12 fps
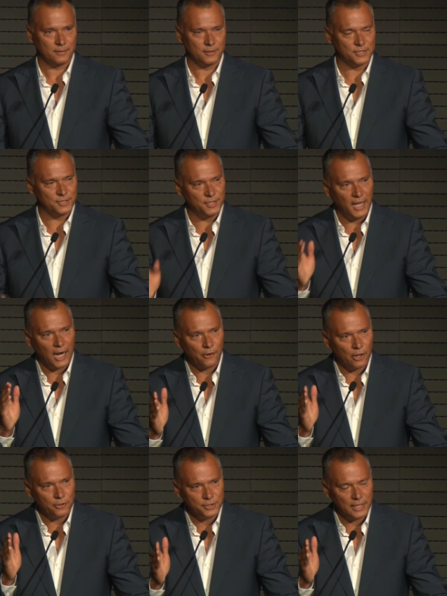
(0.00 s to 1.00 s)
This
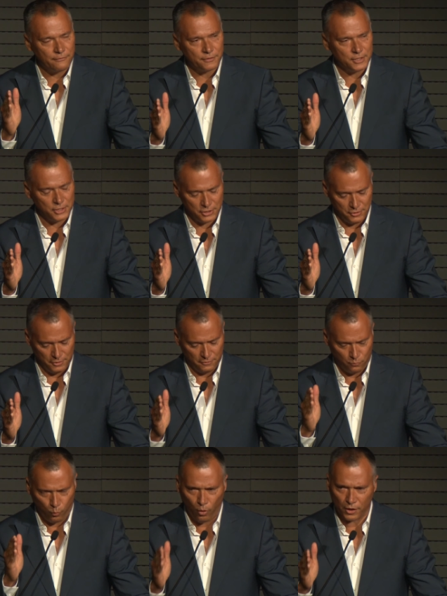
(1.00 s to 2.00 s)
narrow definition
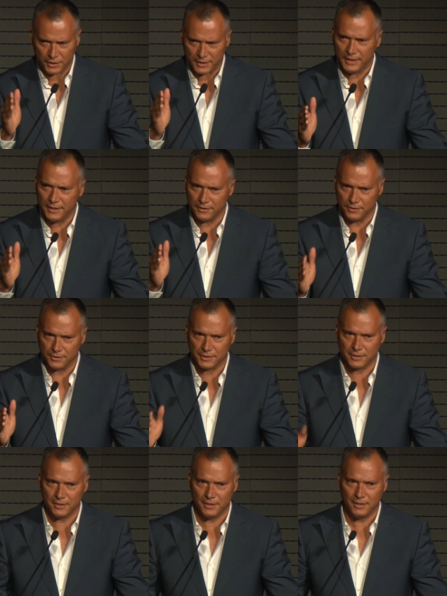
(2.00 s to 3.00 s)
of what it
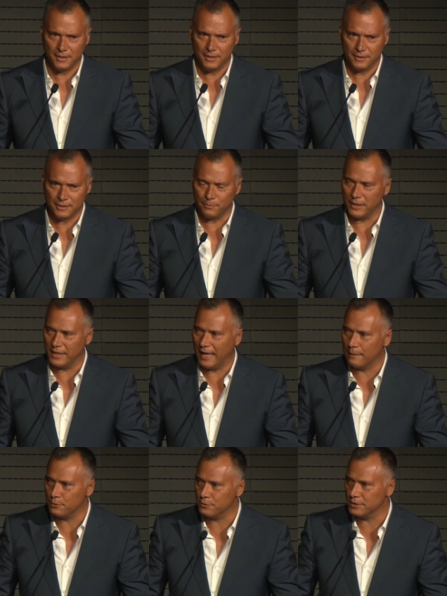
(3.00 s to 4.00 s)
is to be an
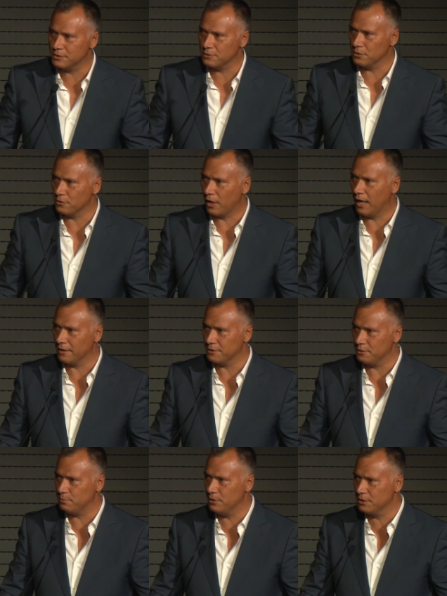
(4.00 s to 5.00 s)
Aboriginal or
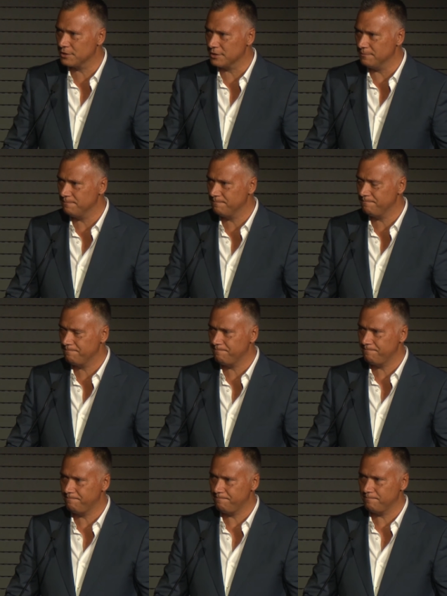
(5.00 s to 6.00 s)
Islander person.
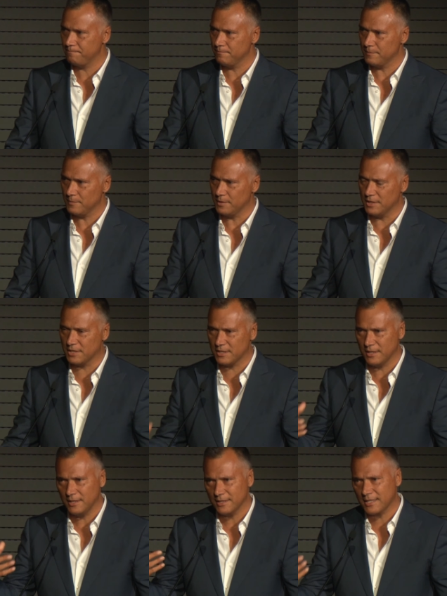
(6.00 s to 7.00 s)

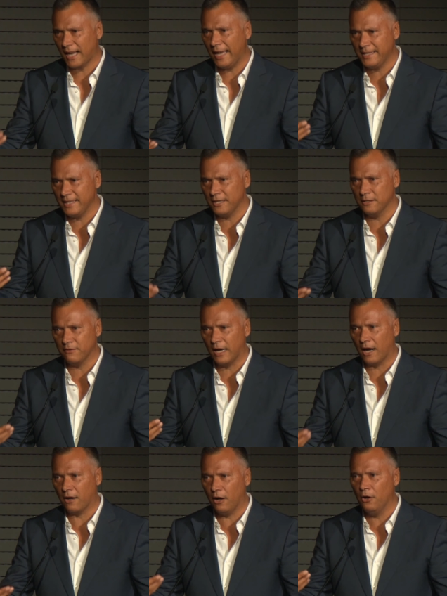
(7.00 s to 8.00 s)
This taking of
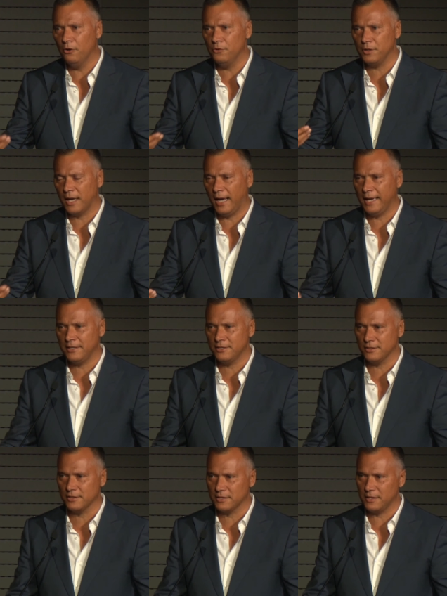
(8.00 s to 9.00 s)
our own
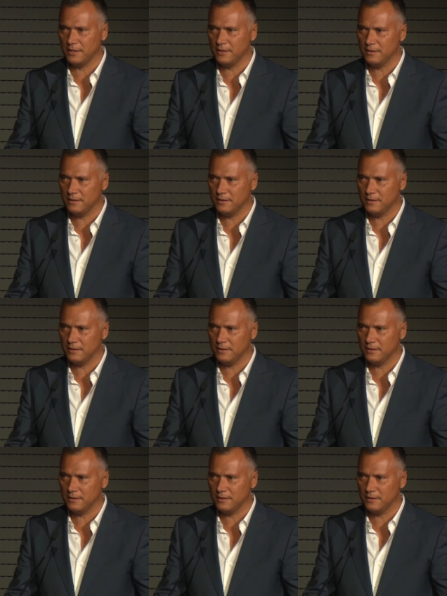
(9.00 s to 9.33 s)
agency